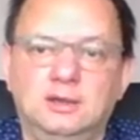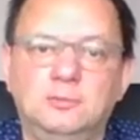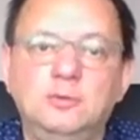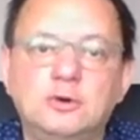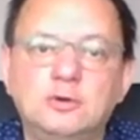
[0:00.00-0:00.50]

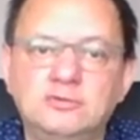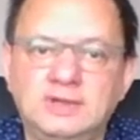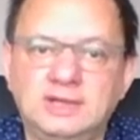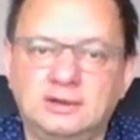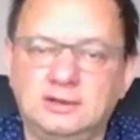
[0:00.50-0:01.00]

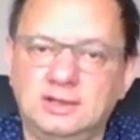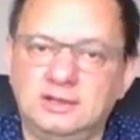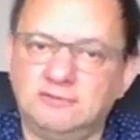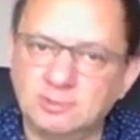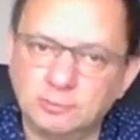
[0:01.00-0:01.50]
Moreover,
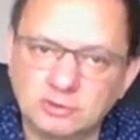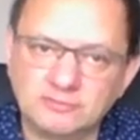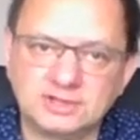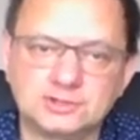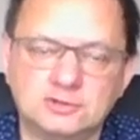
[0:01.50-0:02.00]
one more
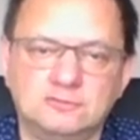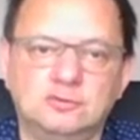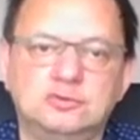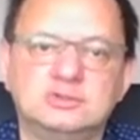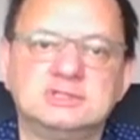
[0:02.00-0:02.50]
question
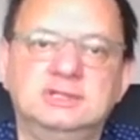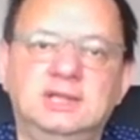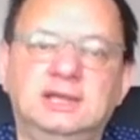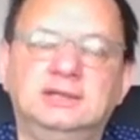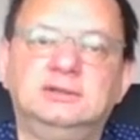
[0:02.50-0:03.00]
was
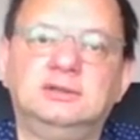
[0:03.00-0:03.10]
that